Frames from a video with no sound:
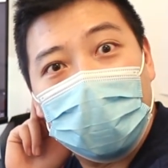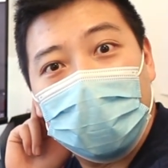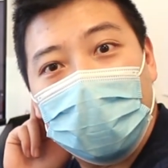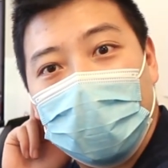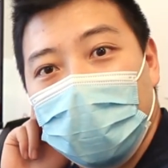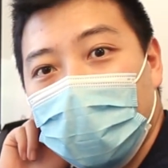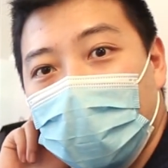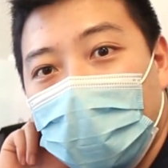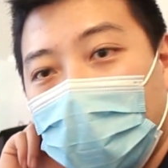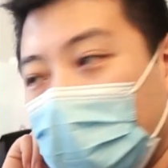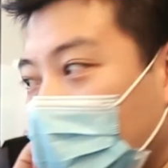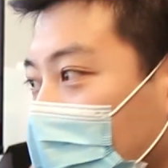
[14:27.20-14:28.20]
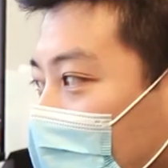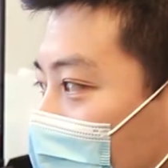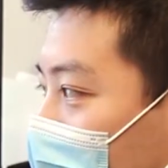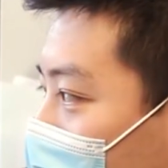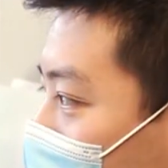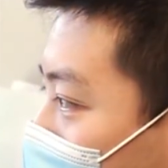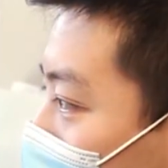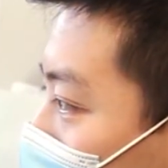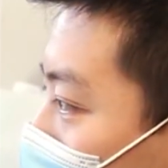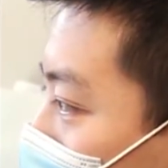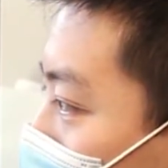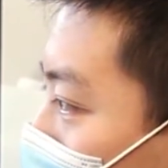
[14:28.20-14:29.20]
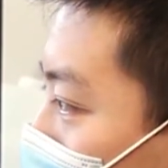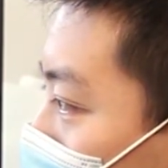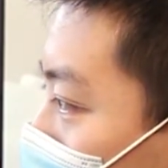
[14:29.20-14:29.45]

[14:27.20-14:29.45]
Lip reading: No, it'll be slightly under dimension.